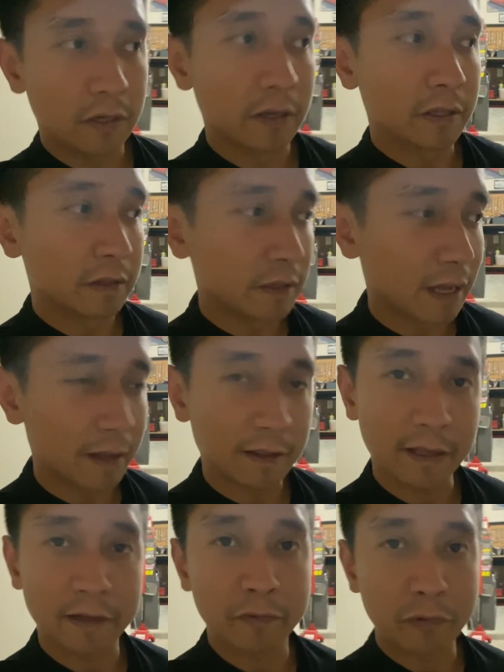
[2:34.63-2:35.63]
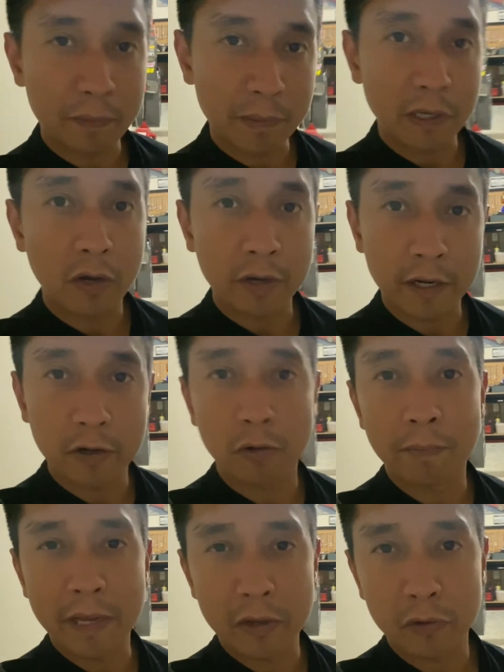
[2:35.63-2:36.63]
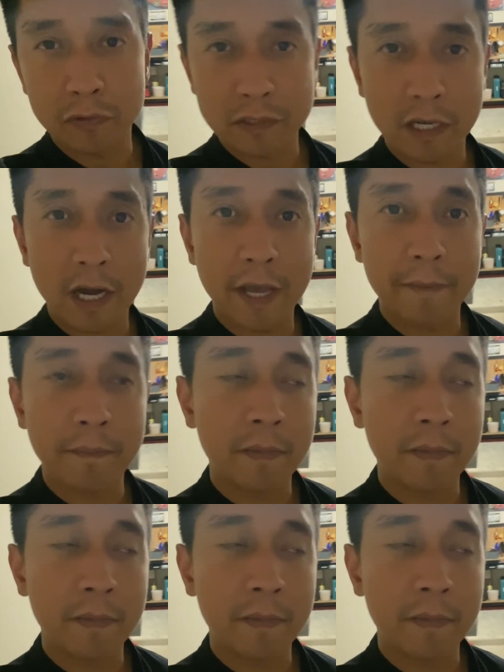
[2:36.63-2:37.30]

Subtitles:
I'm not like ripping on it on my own time.